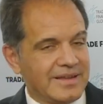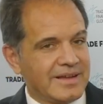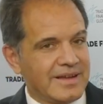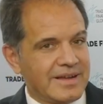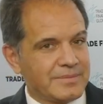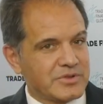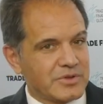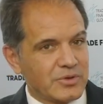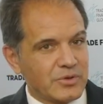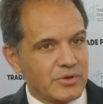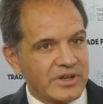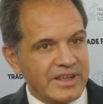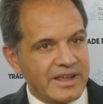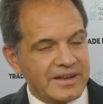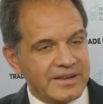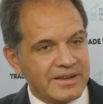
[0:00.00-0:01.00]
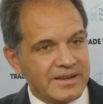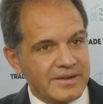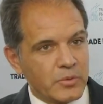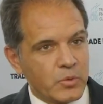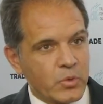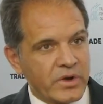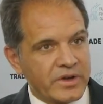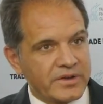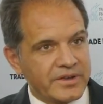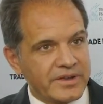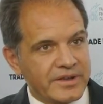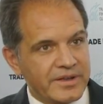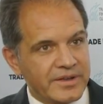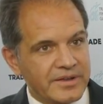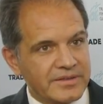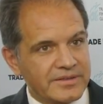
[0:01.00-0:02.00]
Absolutely, and when
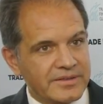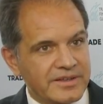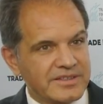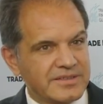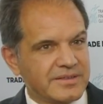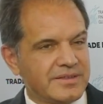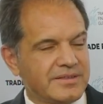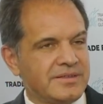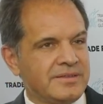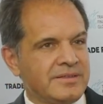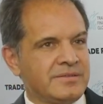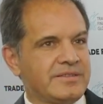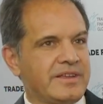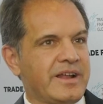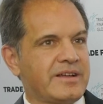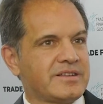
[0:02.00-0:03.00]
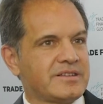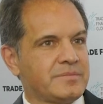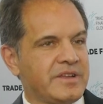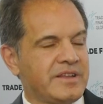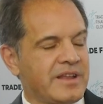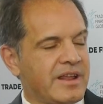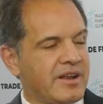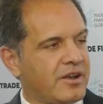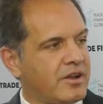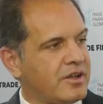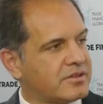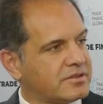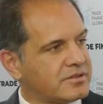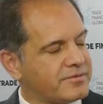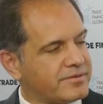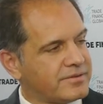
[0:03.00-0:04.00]
there has been
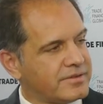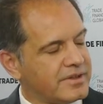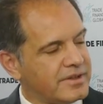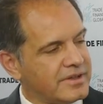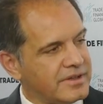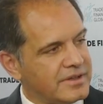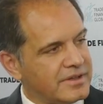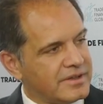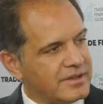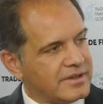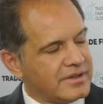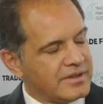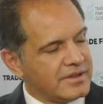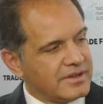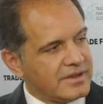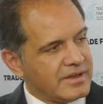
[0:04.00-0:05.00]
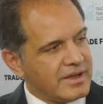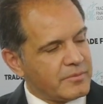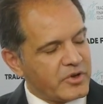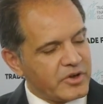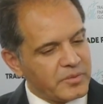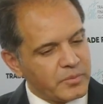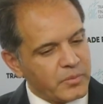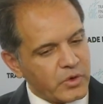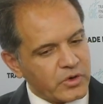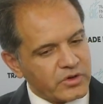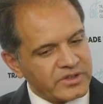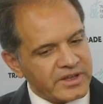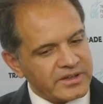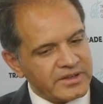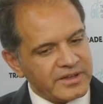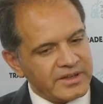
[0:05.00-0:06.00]
a very
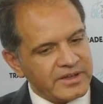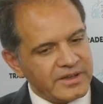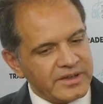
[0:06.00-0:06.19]
important